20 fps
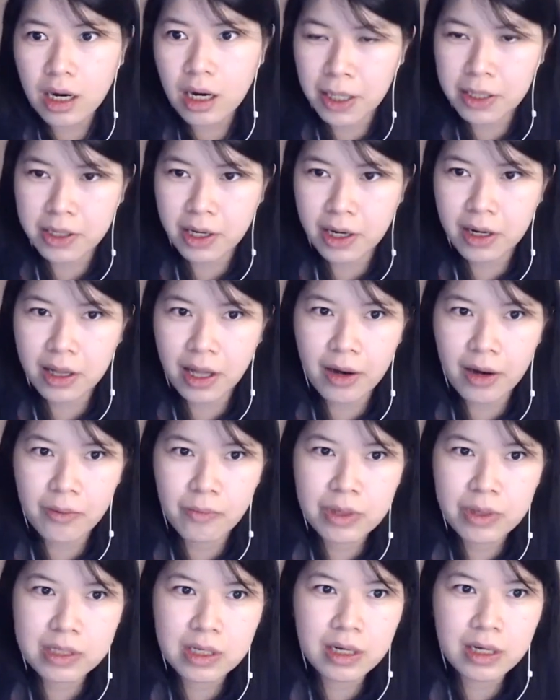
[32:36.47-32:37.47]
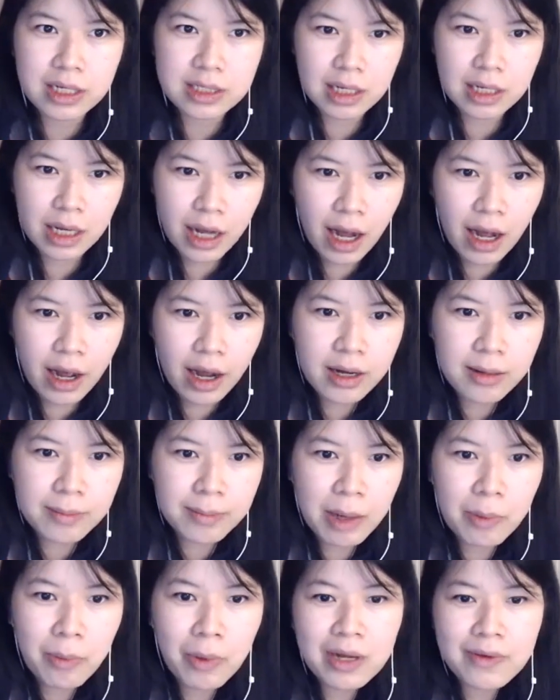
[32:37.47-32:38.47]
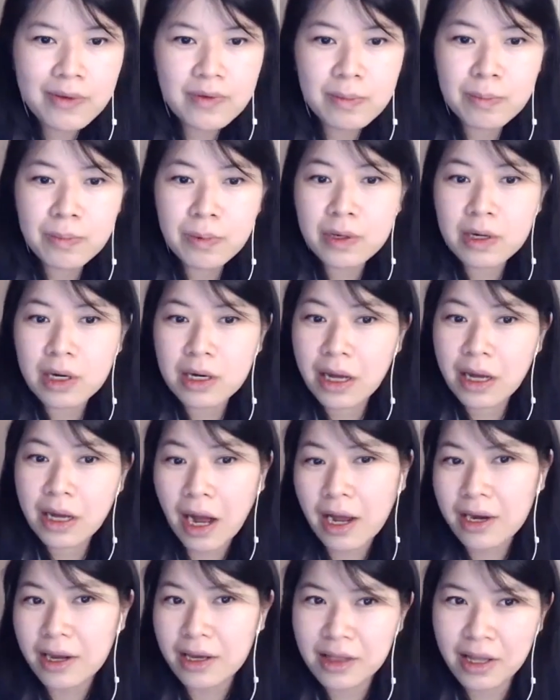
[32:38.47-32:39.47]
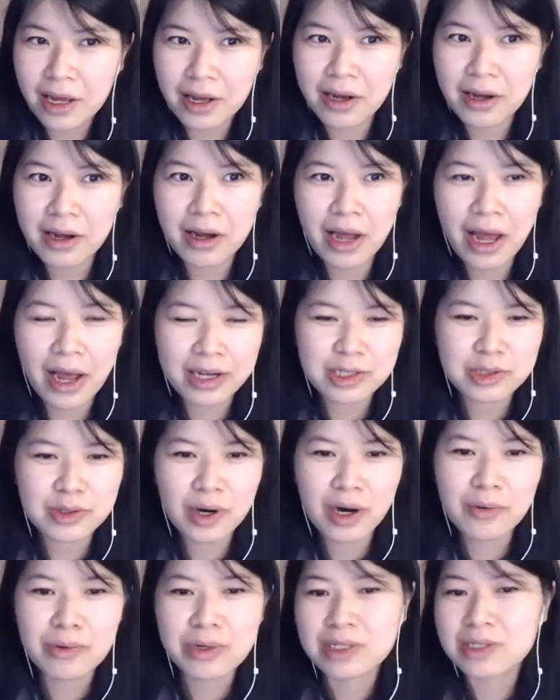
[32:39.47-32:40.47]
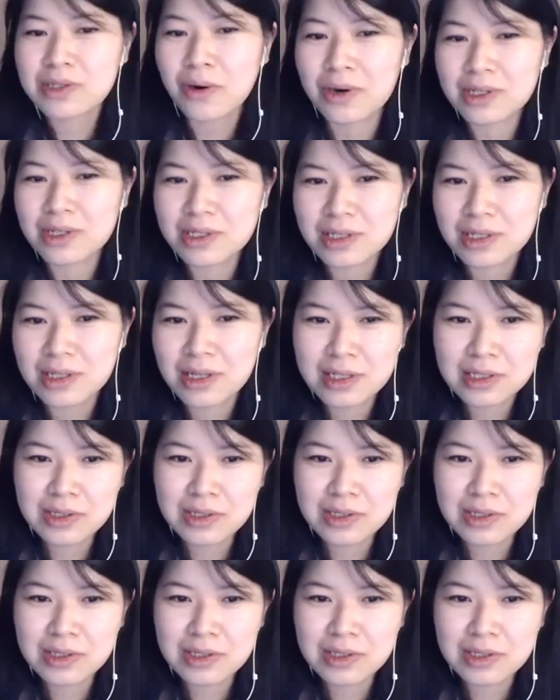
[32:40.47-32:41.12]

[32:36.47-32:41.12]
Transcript: But they are like written as a guide. But what if you put a guide and like an extra resource?